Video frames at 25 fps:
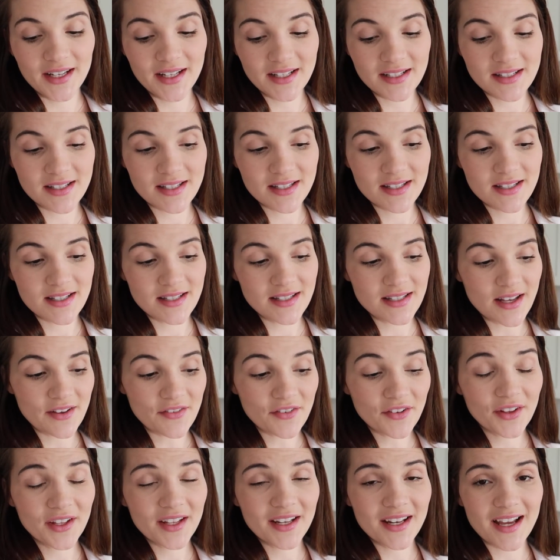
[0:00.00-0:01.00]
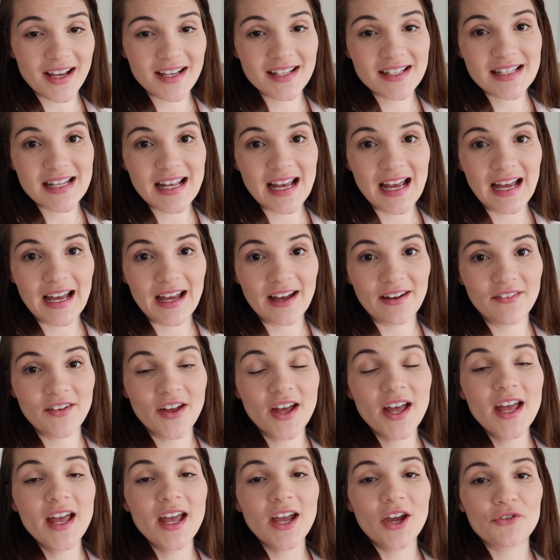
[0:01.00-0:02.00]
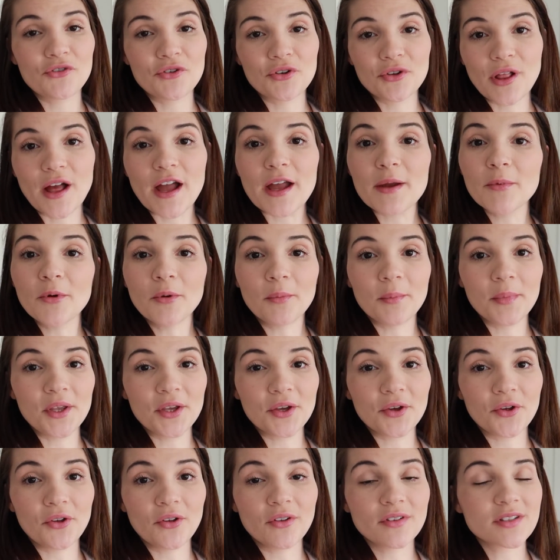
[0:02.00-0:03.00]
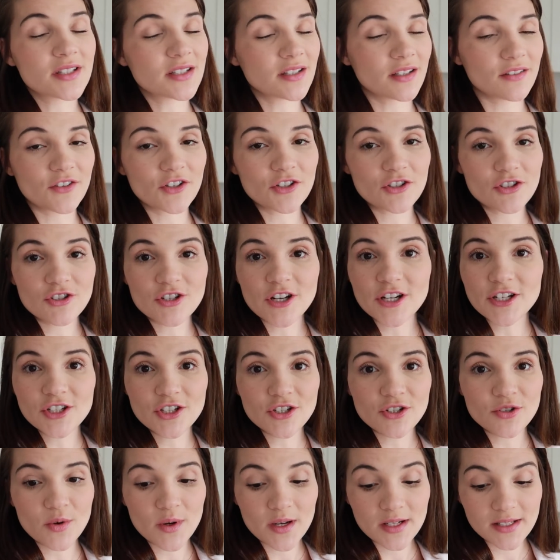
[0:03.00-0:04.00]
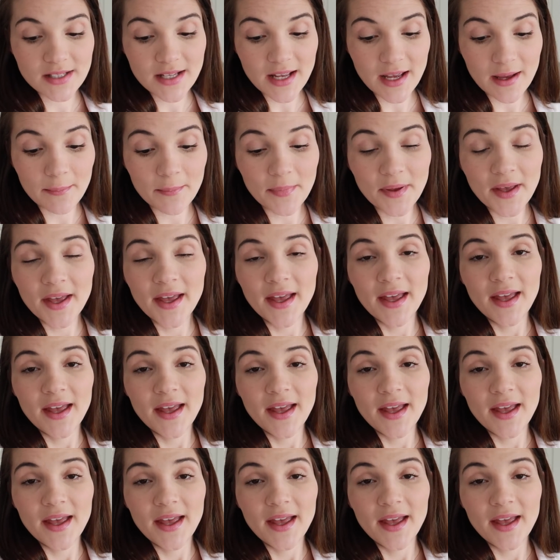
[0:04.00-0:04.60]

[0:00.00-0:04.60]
It's definitely nice to have a reliable meal delivered straight to your doorstep,